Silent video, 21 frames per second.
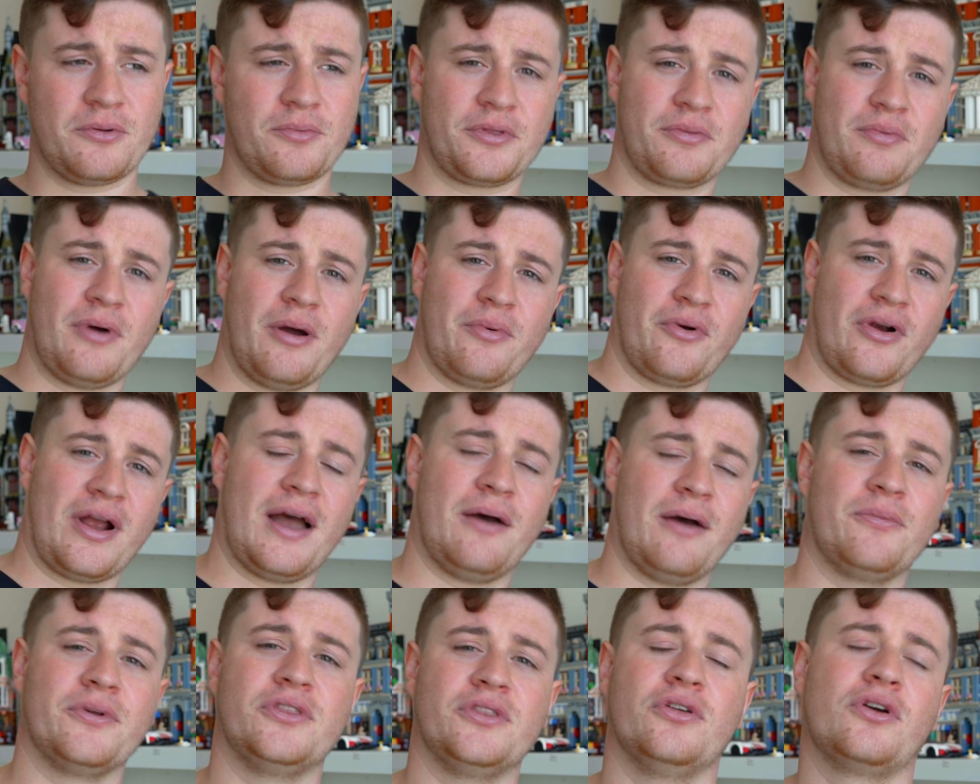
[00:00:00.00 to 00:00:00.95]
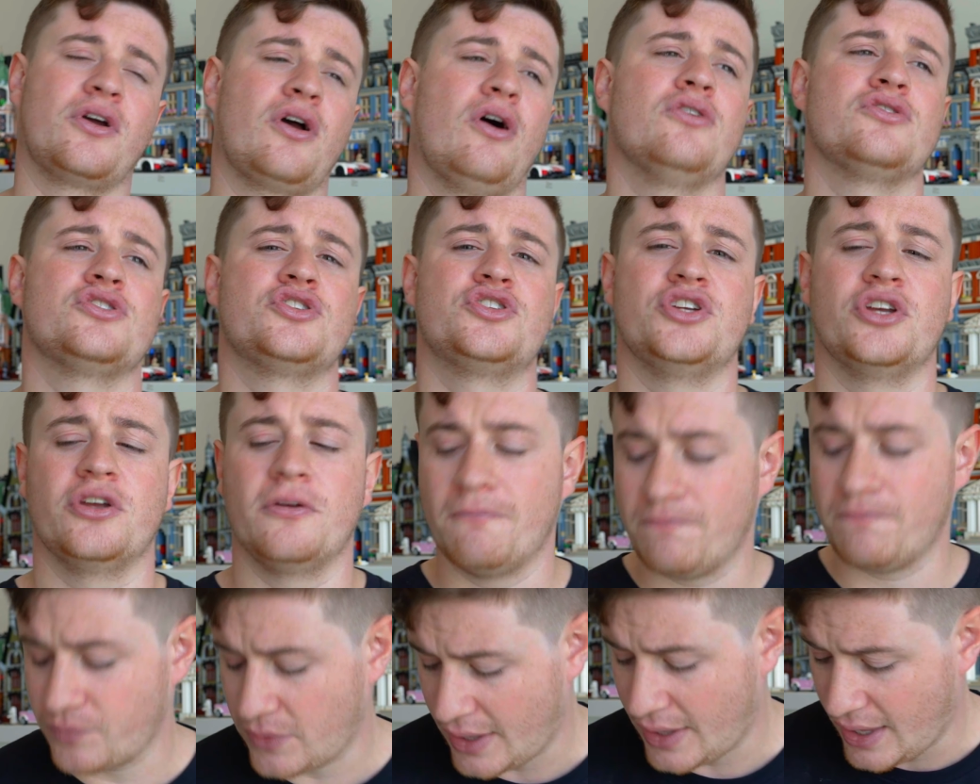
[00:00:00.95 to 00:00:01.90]
with where we're at with the
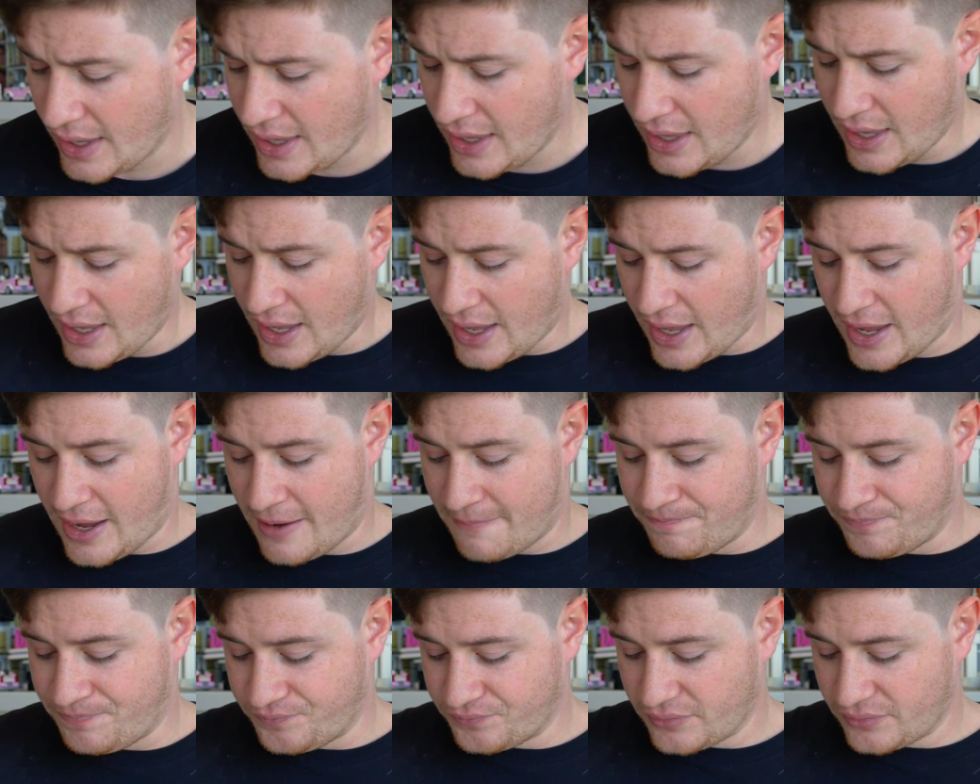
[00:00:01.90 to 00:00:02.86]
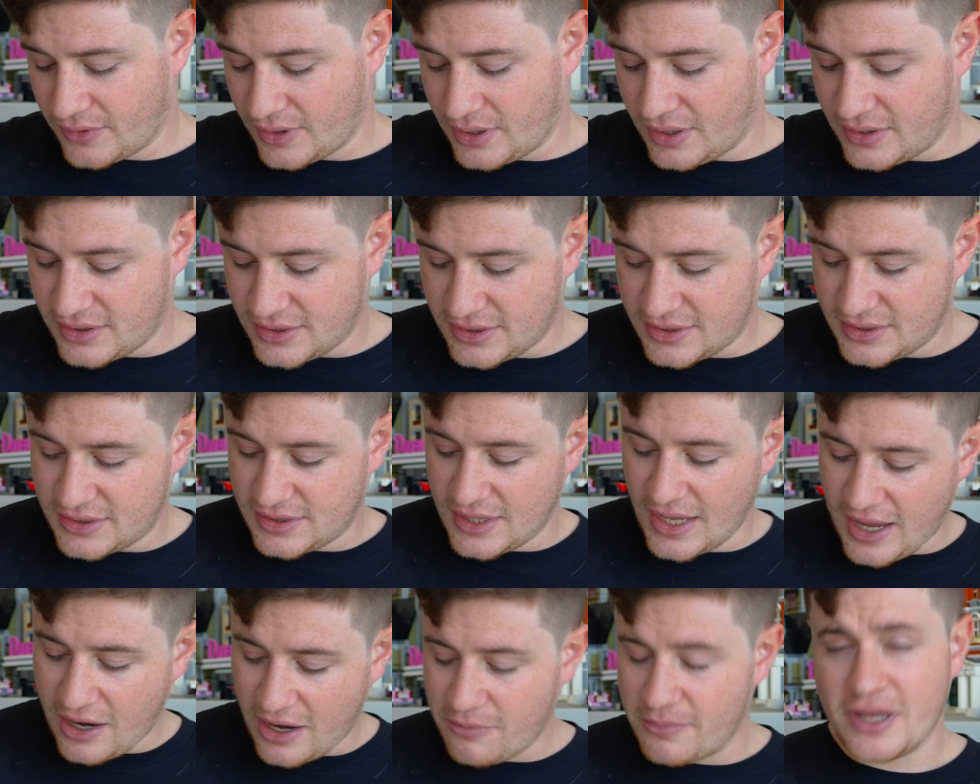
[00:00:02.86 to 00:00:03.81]
costume. The
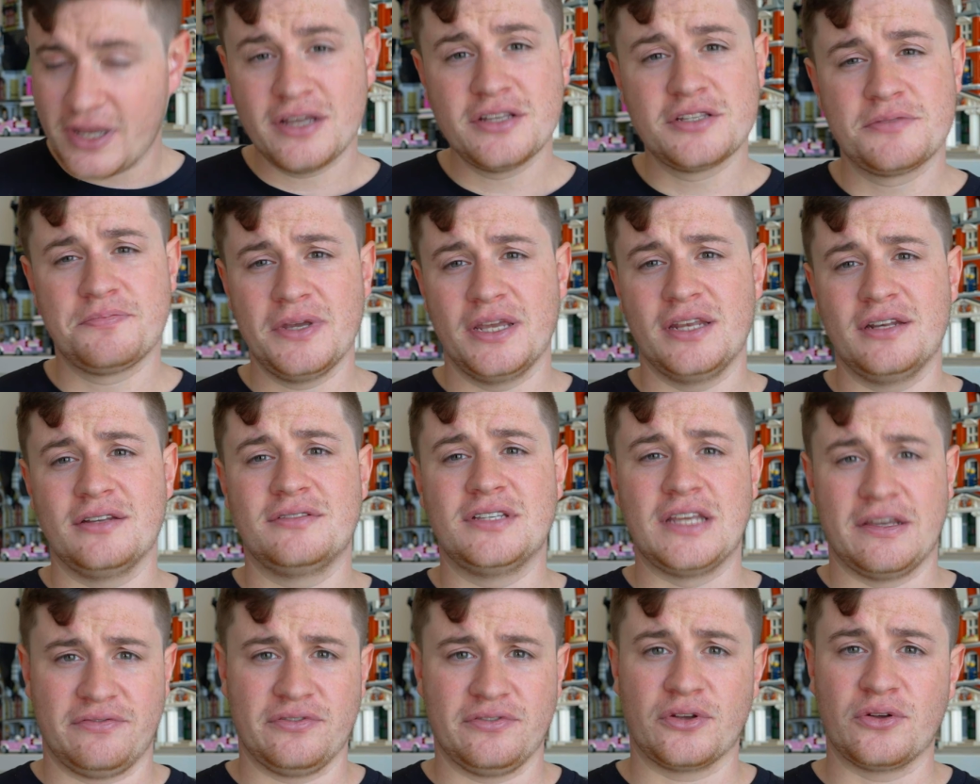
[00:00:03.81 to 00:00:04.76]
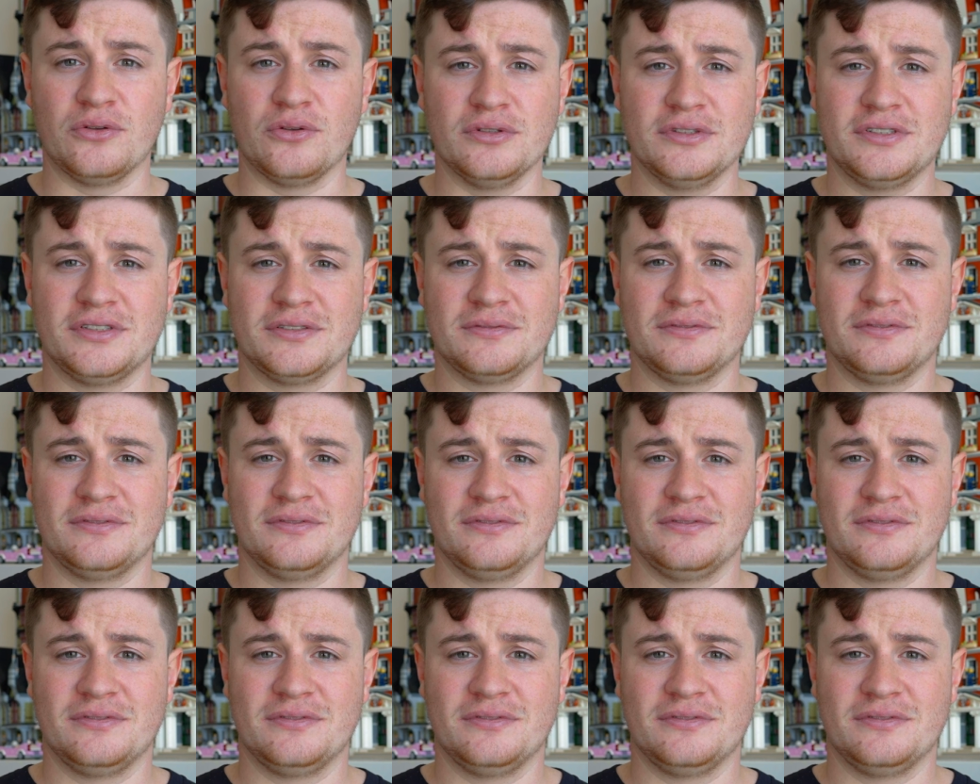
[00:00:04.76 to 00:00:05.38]
helmet has been difficult.